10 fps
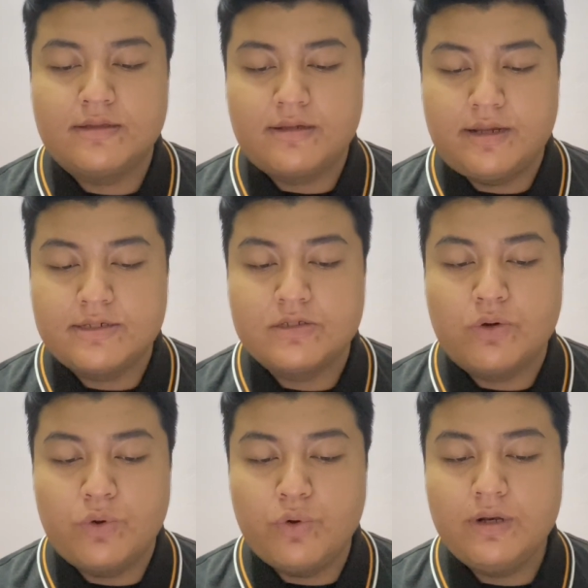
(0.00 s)

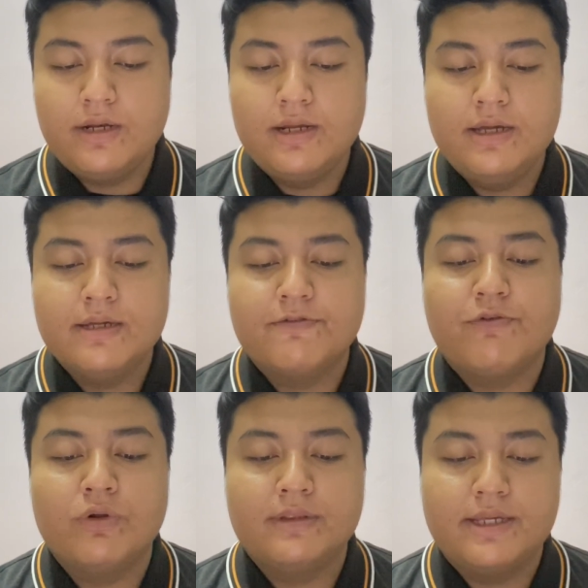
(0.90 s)
threshold
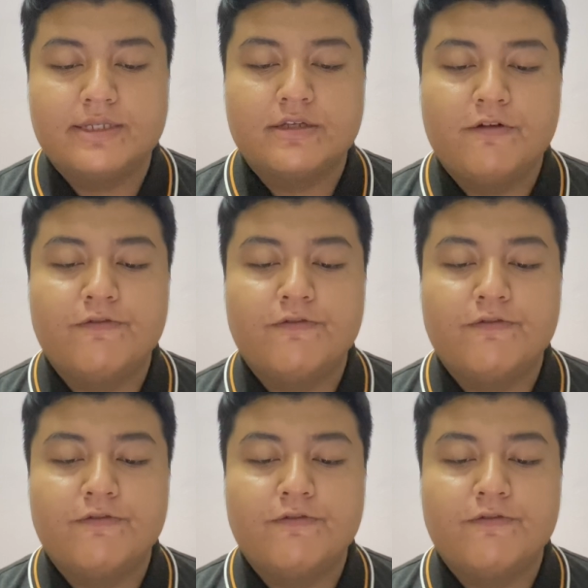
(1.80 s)
voltage.